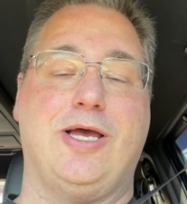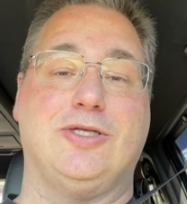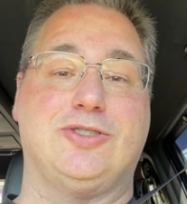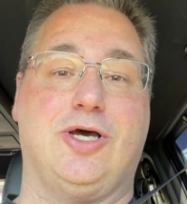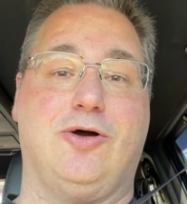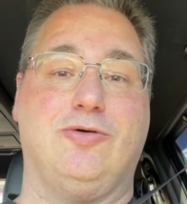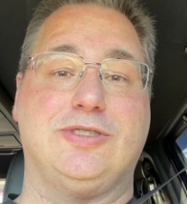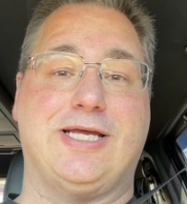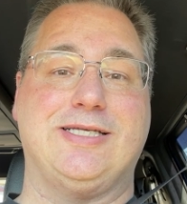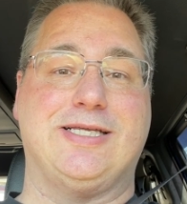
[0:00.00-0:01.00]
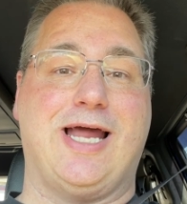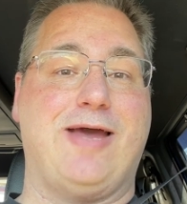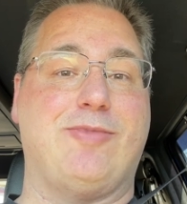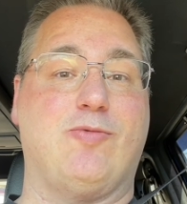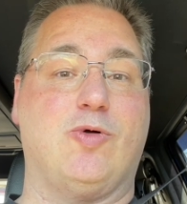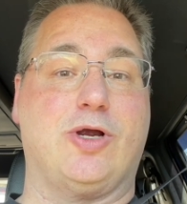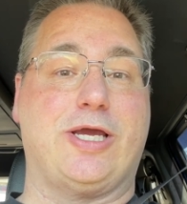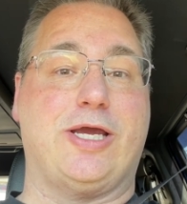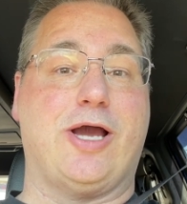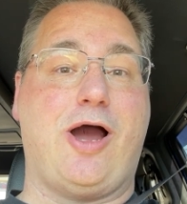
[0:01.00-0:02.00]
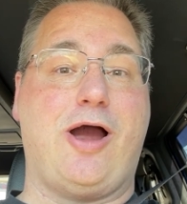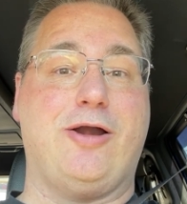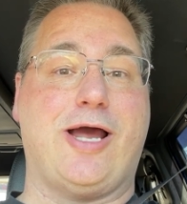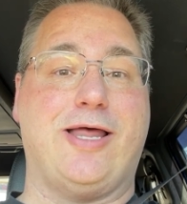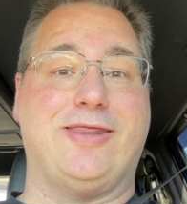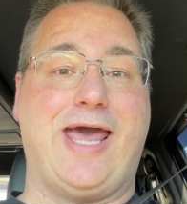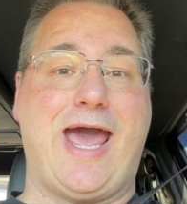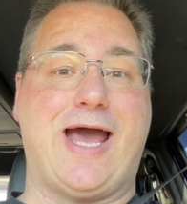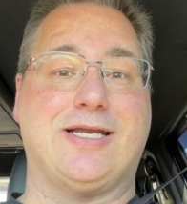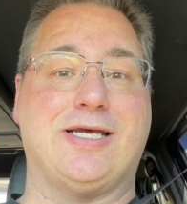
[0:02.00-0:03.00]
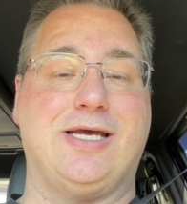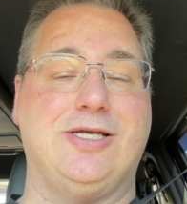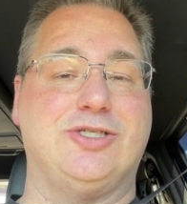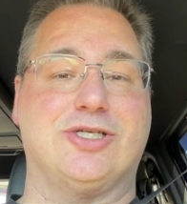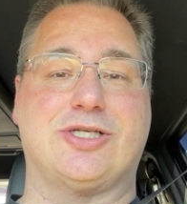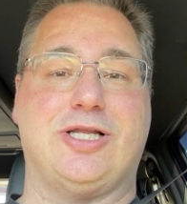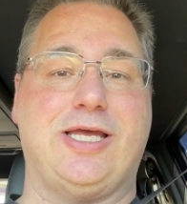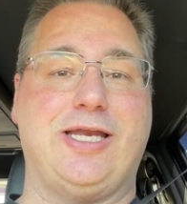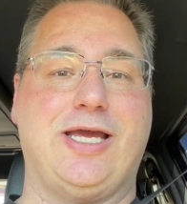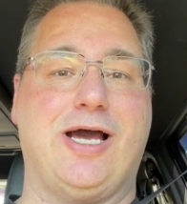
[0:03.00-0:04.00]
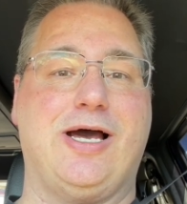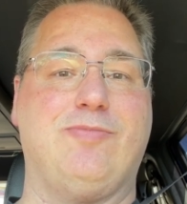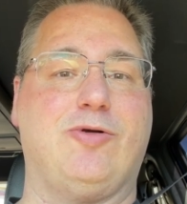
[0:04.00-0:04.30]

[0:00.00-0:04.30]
So, Stacey and I have been working hard on that just cleaning up,